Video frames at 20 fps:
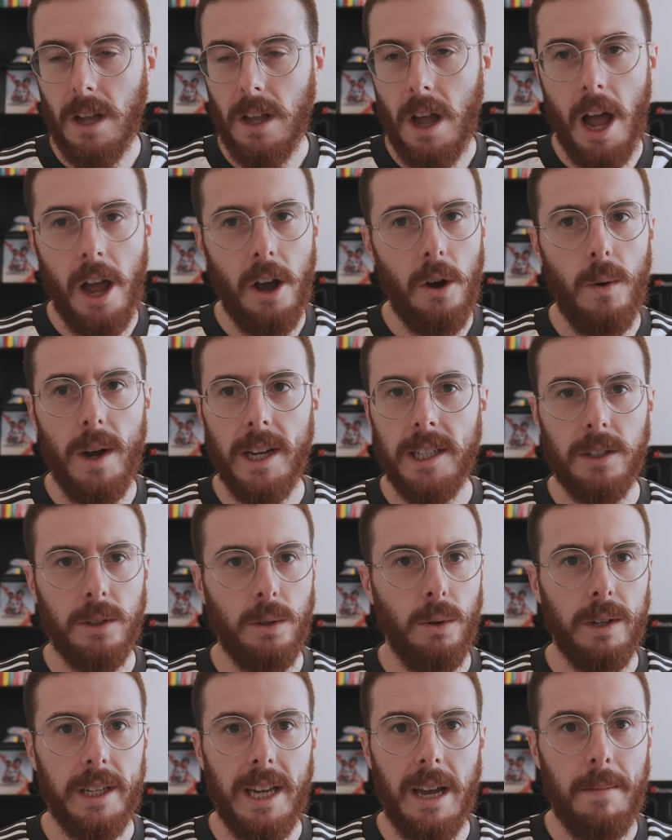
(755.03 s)
I always
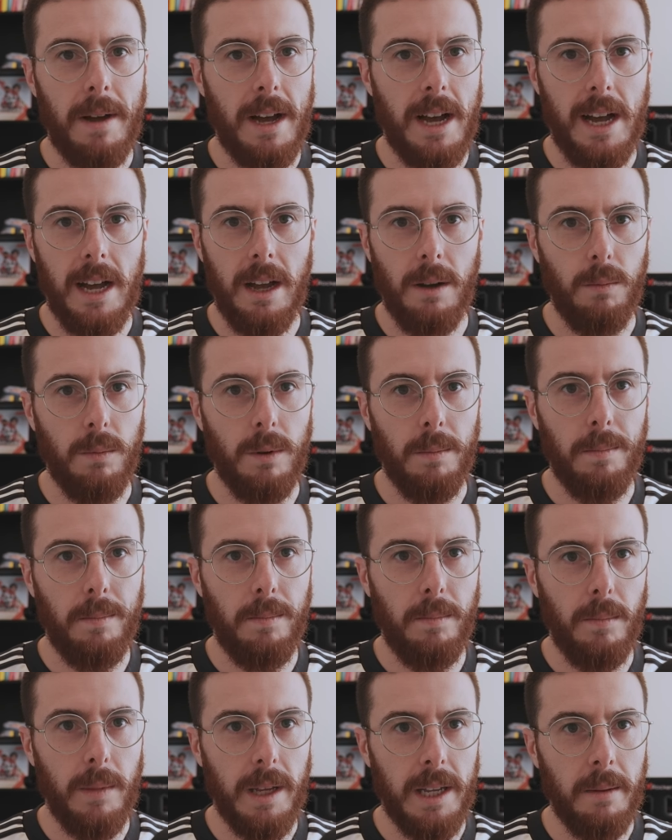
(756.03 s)
thought Yamaha were
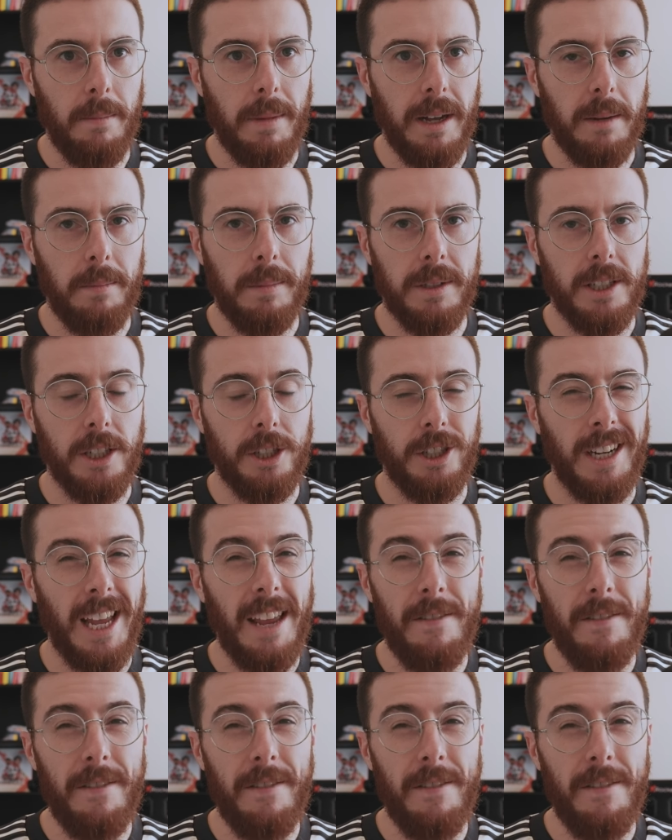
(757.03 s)
in a better position.